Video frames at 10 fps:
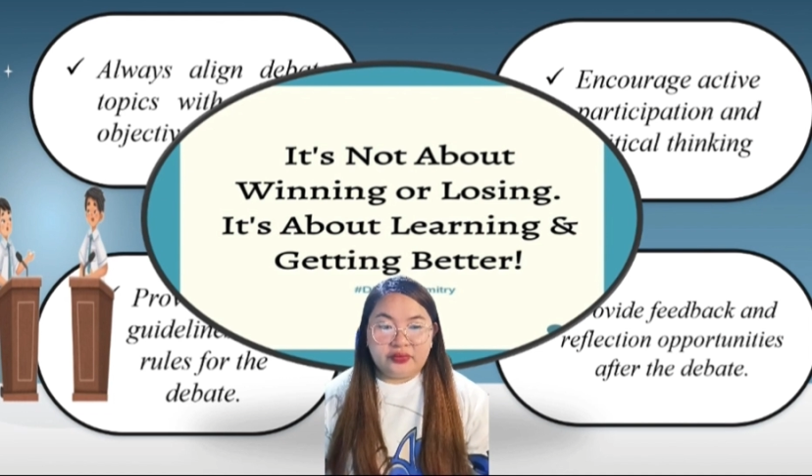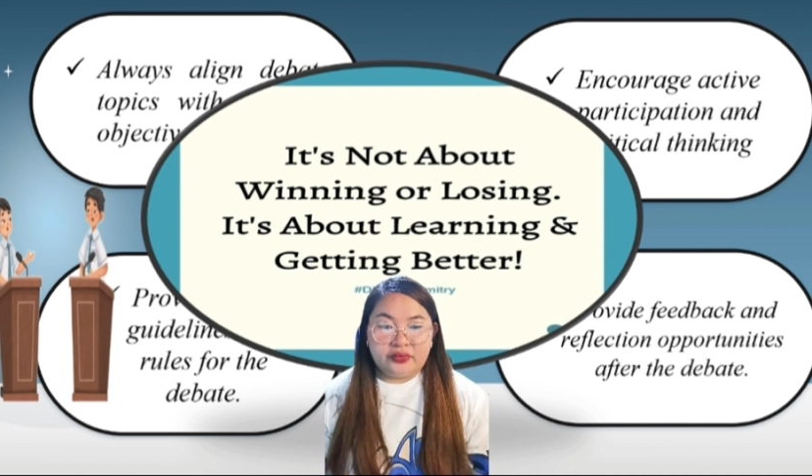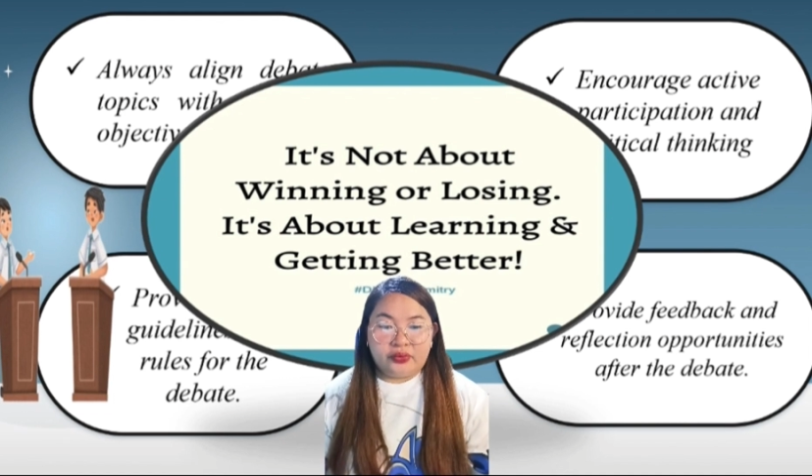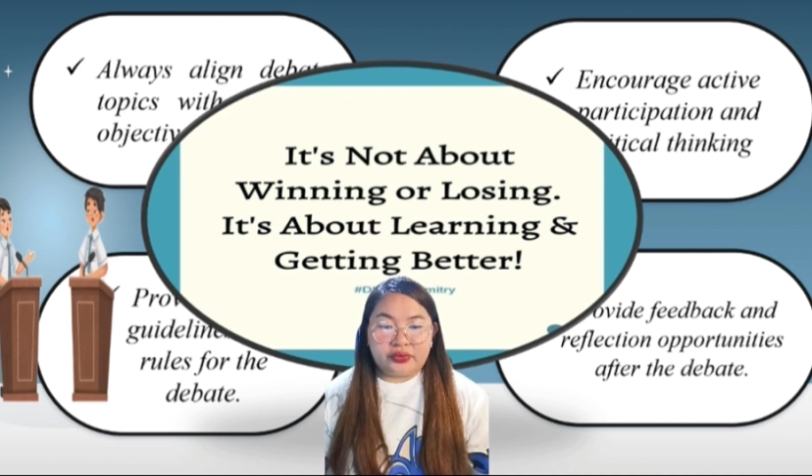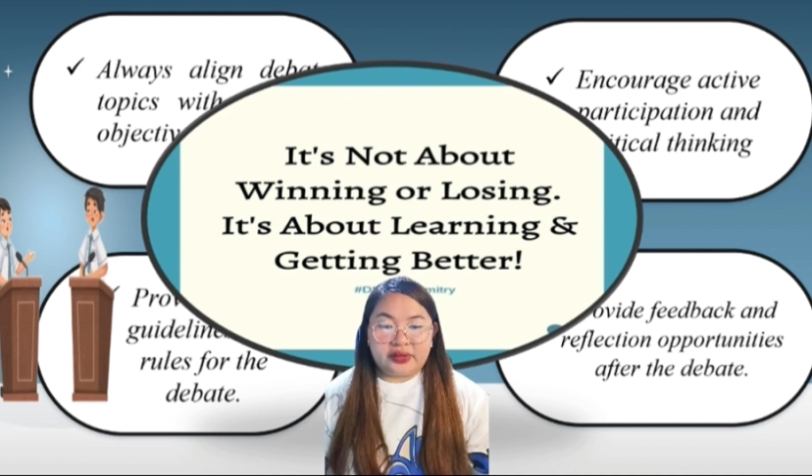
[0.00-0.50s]
or
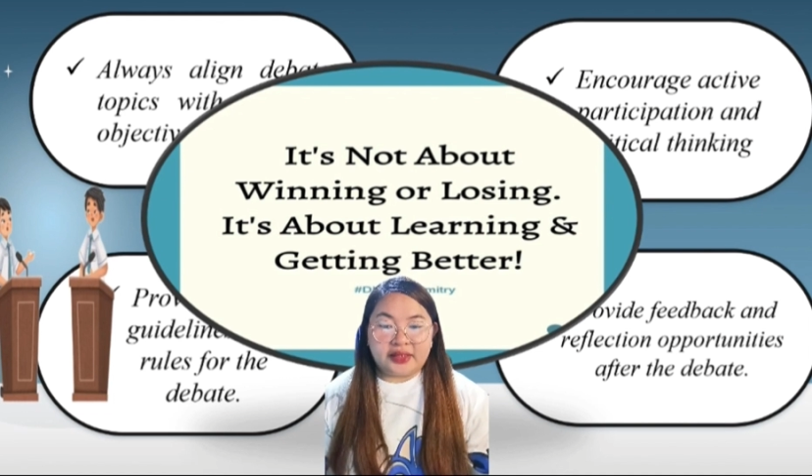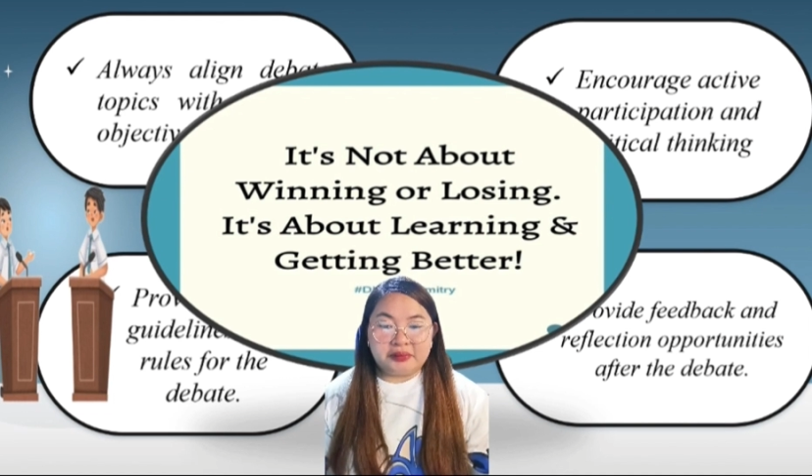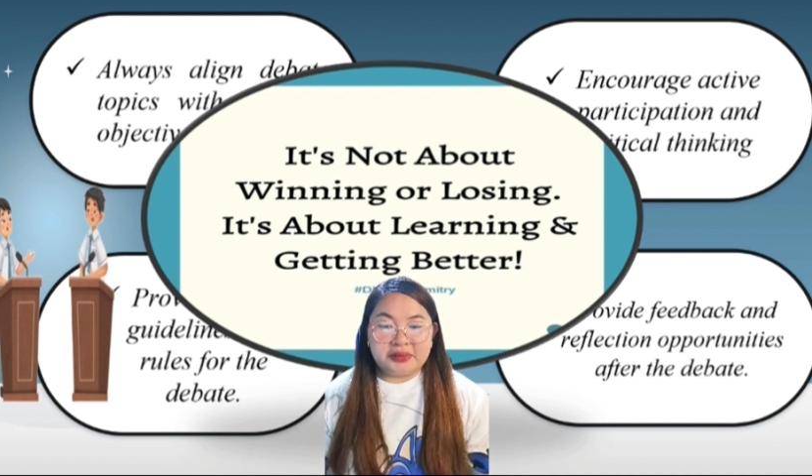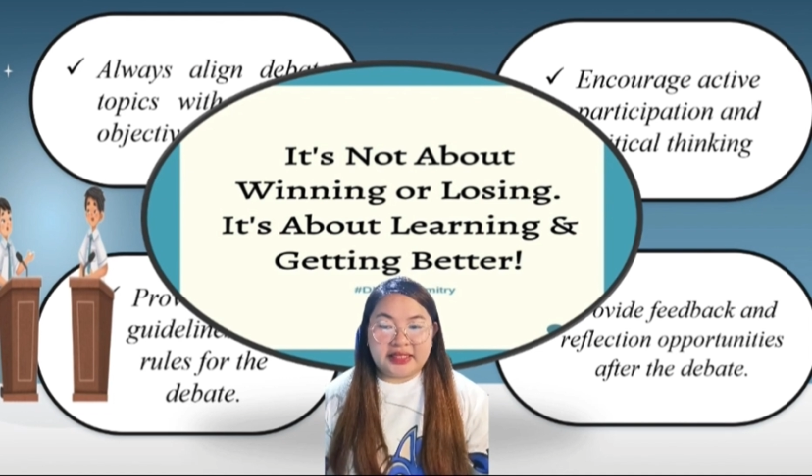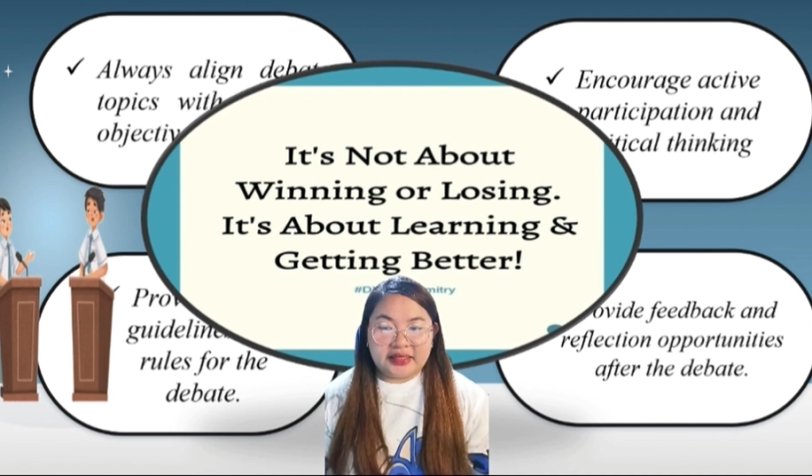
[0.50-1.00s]
let me
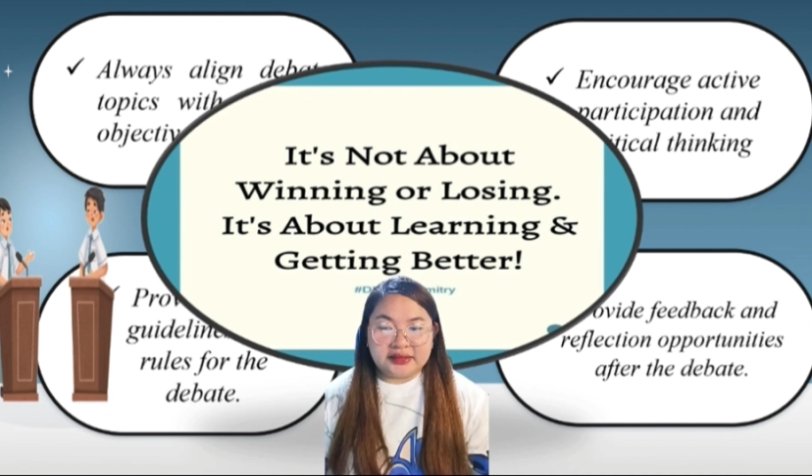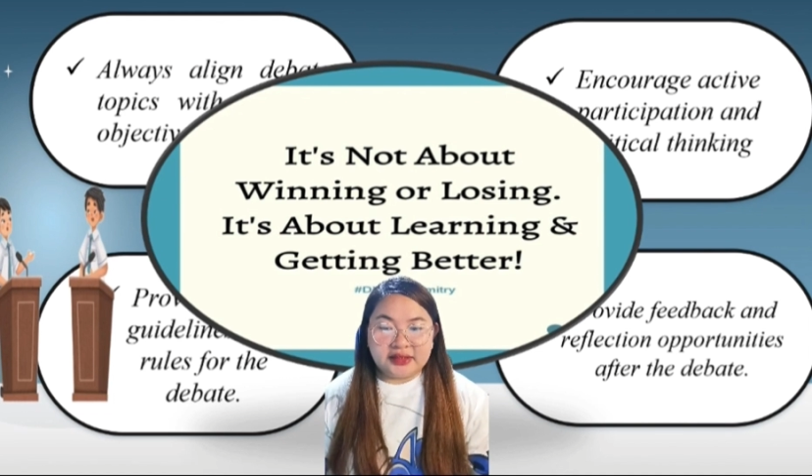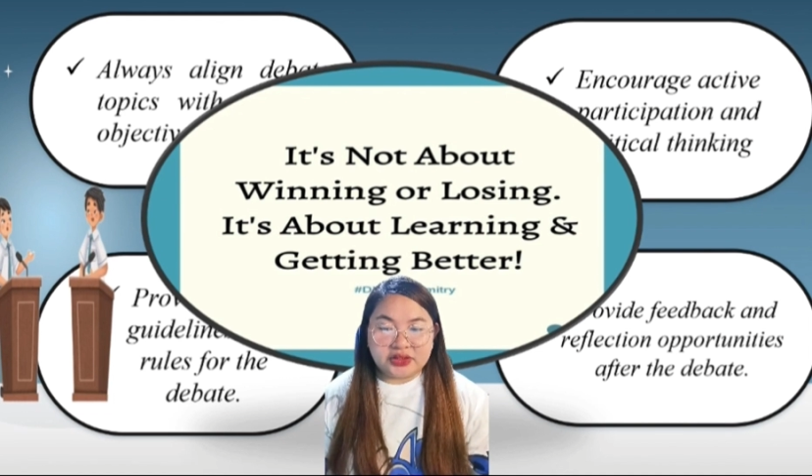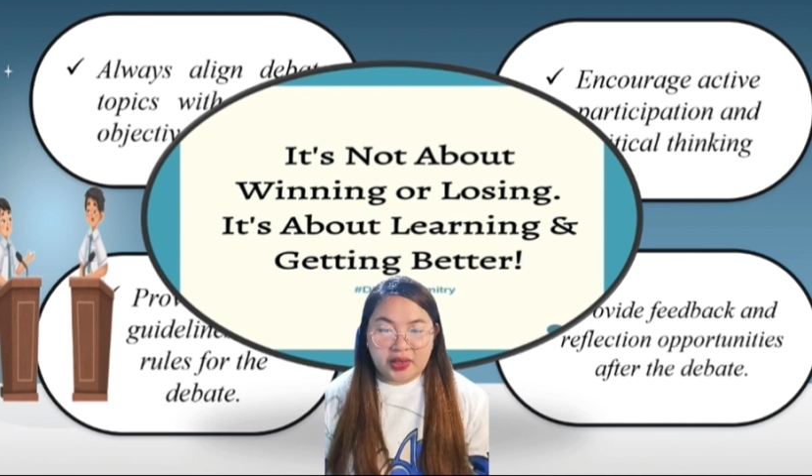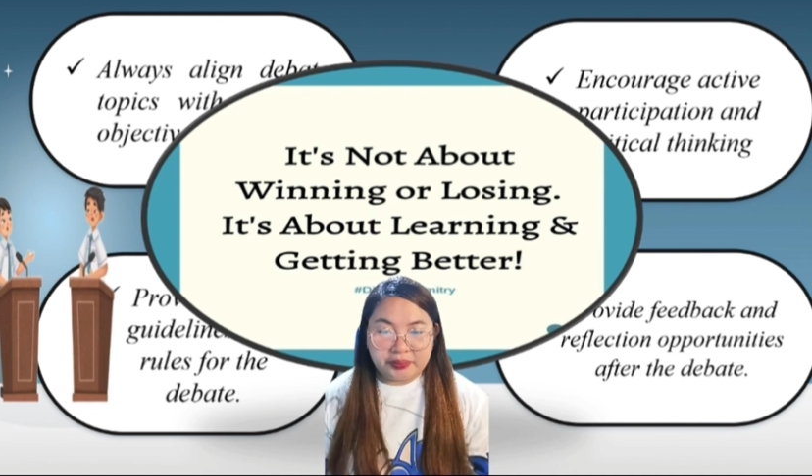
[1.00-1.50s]
end the
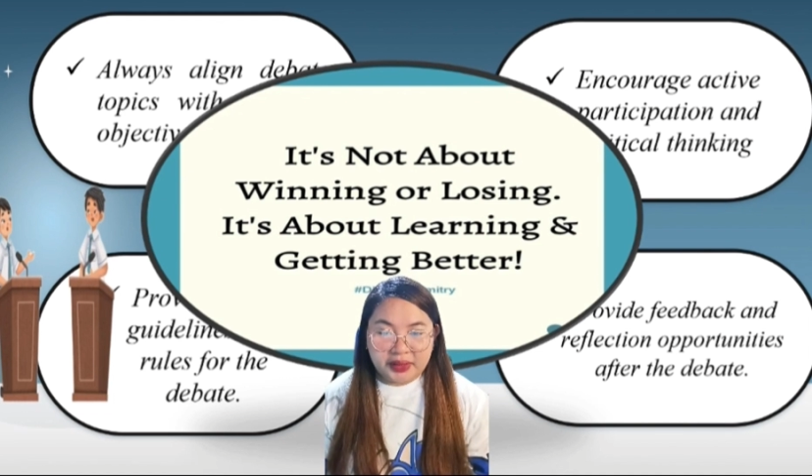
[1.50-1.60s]
topic